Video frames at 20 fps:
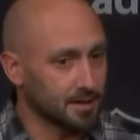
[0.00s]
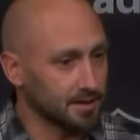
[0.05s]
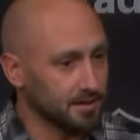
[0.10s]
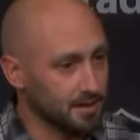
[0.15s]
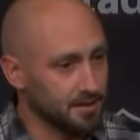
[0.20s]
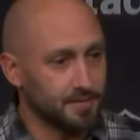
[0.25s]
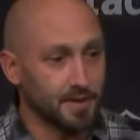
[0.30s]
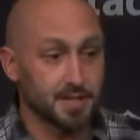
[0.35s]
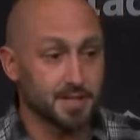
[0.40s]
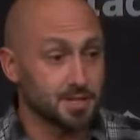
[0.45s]
The
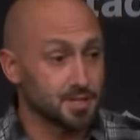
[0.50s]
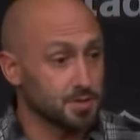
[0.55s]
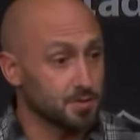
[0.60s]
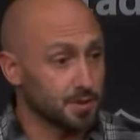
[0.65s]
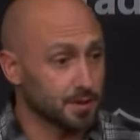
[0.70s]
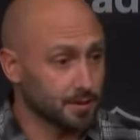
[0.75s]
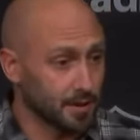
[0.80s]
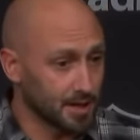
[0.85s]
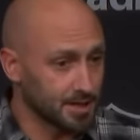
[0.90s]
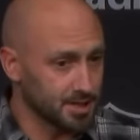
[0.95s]
defense is
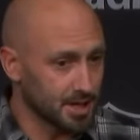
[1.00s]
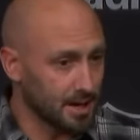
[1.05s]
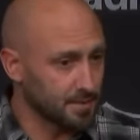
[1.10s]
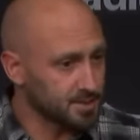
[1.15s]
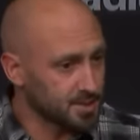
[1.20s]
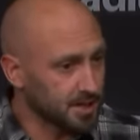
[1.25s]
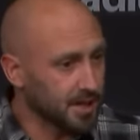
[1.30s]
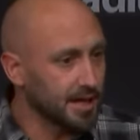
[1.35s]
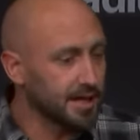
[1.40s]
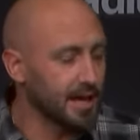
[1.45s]
doing a great job.
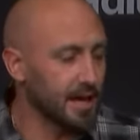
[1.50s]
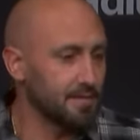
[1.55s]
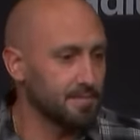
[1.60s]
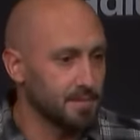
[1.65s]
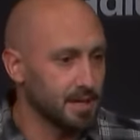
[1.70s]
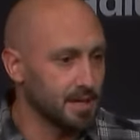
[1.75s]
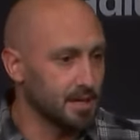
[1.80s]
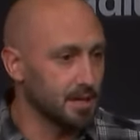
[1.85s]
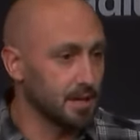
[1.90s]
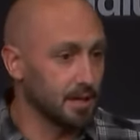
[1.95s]
So they gave
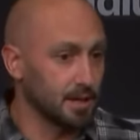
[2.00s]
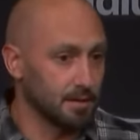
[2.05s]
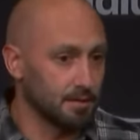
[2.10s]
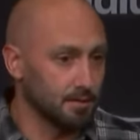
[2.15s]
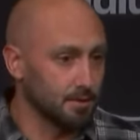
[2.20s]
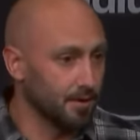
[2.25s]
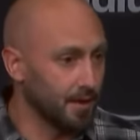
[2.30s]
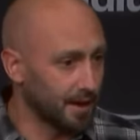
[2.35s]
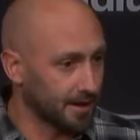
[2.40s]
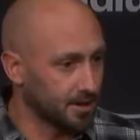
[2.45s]
me,
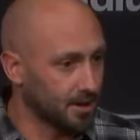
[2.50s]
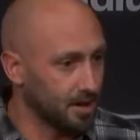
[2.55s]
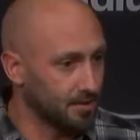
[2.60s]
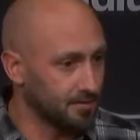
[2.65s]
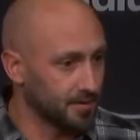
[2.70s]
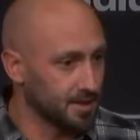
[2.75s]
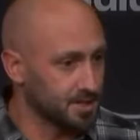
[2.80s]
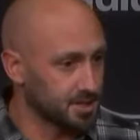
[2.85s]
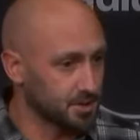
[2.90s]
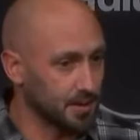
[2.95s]
you know, that
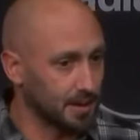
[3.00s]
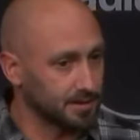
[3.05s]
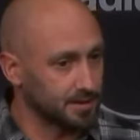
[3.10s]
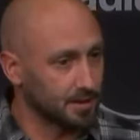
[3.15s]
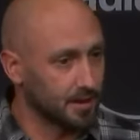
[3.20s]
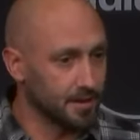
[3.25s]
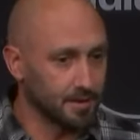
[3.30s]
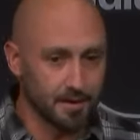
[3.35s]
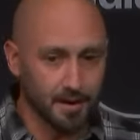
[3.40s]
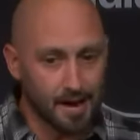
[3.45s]
confidence to go out
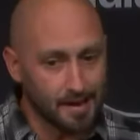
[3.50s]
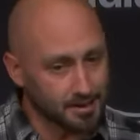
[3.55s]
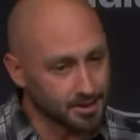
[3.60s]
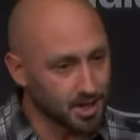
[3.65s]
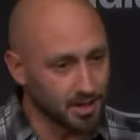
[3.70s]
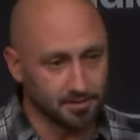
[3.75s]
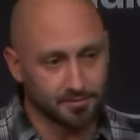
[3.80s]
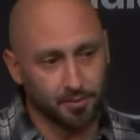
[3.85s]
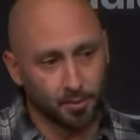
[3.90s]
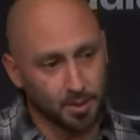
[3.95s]
there and not
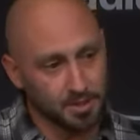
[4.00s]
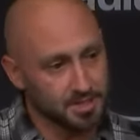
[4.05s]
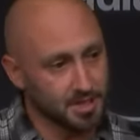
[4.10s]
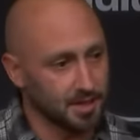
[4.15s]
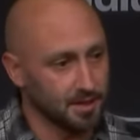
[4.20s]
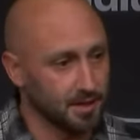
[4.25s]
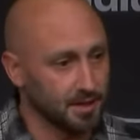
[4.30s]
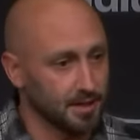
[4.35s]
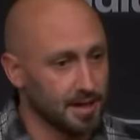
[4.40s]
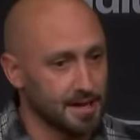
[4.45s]
try to force
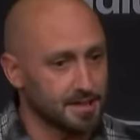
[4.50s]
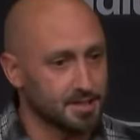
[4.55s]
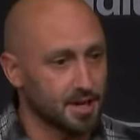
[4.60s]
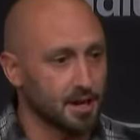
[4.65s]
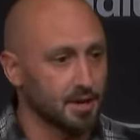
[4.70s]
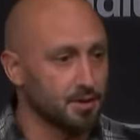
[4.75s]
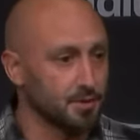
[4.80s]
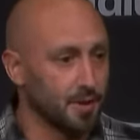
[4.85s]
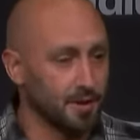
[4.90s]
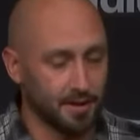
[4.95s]
anything, not
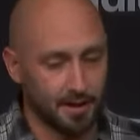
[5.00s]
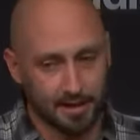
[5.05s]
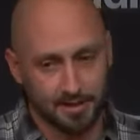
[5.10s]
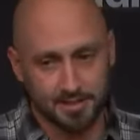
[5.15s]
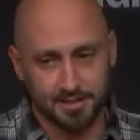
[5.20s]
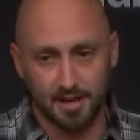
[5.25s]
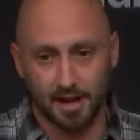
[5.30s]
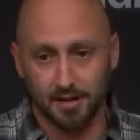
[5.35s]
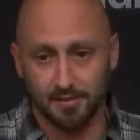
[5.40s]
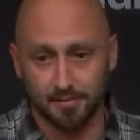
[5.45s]
try to do anything
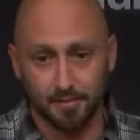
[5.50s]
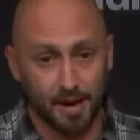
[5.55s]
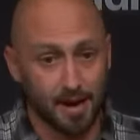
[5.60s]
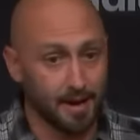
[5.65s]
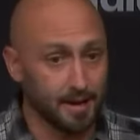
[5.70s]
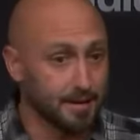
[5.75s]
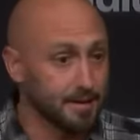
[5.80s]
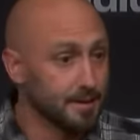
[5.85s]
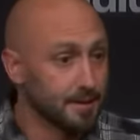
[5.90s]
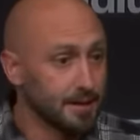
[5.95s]
outside of
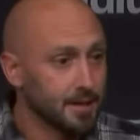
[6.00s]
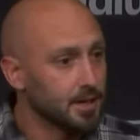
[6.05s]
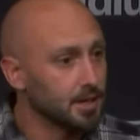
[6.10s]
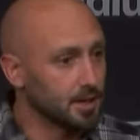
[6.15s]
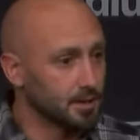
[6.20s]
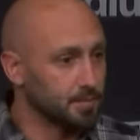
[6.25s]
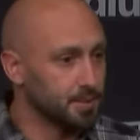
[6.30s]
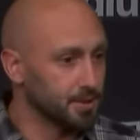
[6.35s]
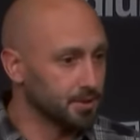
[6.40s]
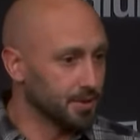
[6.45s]
my
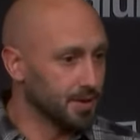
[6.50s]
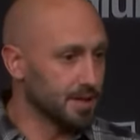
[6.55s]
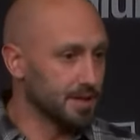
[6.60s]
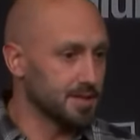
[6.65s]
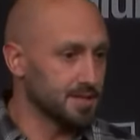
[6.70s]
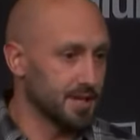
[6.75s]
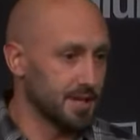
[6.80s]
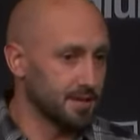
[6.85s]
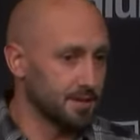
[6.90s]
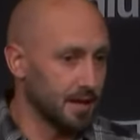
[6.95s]

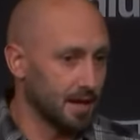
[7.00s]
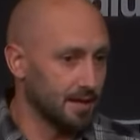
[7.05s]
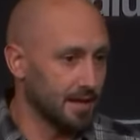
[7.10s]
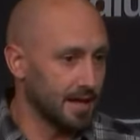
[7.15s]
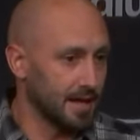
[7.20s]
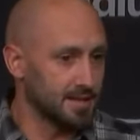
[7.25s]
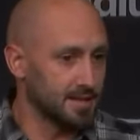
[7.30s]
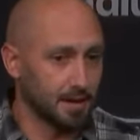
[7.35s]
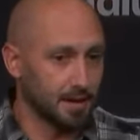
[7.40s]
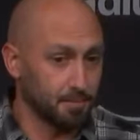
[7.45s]
abilities. And
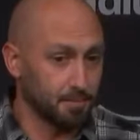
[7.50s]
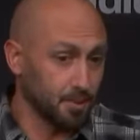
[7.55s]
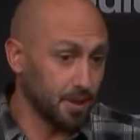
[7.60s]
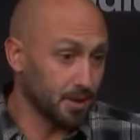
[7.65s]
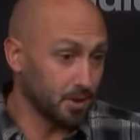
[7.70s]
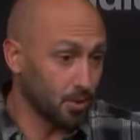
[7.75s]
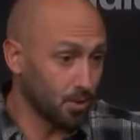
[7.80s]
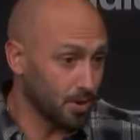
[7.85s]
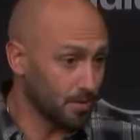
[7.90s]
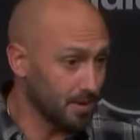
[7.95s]
that at
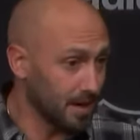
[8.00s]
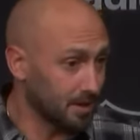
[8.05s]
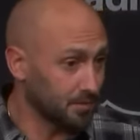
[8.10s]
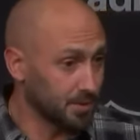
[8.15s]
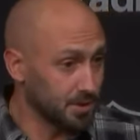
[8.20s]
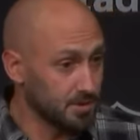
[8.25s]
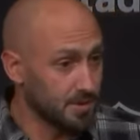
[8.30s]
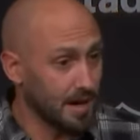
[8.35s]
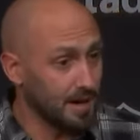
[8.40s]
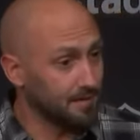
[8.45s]
playing quarterback,
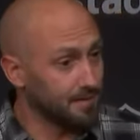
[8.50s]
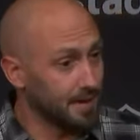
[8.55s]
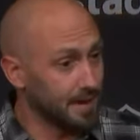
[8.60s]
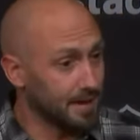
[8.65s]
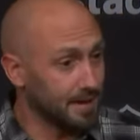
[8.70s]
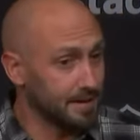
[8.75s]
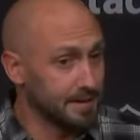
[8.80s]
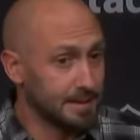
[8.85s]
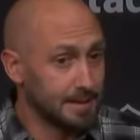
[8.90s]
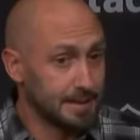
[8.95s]
when you have
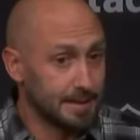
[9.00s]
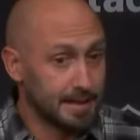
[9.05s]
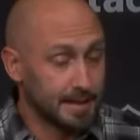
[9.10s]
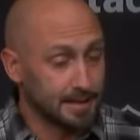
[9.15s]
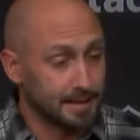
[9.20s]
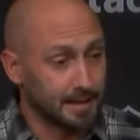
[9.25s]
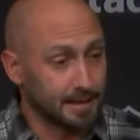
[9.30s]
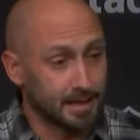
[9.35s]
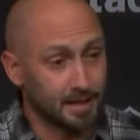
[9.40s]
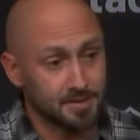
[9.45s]
that,
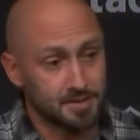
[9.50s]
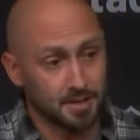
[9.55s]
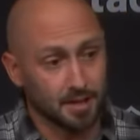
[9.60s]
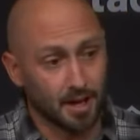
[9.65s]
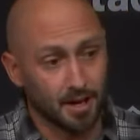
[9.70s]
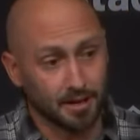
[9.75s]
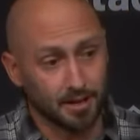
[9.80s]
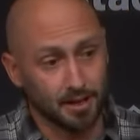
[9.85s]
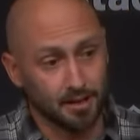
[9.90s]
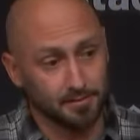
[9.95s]
that gives you a
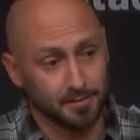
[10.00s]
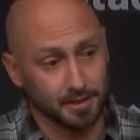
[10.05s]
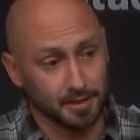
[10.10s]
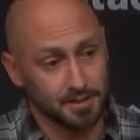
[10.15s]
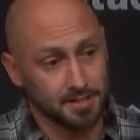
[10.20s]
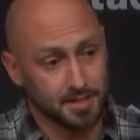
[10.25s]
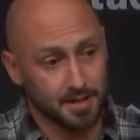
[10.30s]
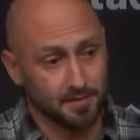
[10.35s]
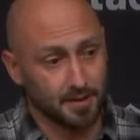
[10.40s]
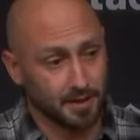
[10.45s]
lot of
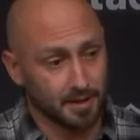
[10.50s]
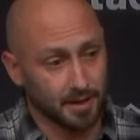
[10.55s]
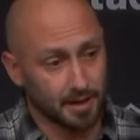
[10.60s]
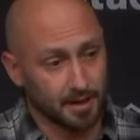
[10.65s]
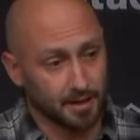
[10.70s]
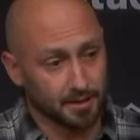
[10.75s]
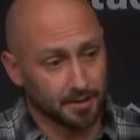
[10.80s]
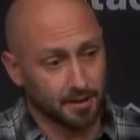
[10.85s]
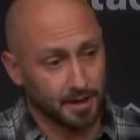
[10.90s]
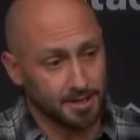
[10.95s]
confidence. They
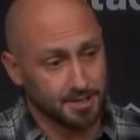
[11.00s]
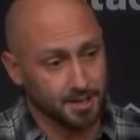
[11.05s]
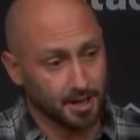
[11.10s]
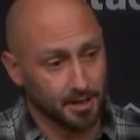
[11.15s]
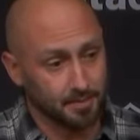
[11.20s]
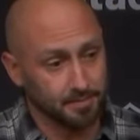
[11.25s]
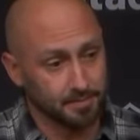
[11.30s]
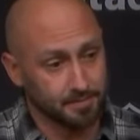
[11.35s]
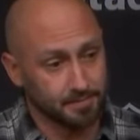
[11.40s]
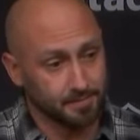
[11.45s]
did a great
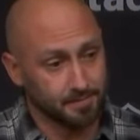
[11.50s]
job.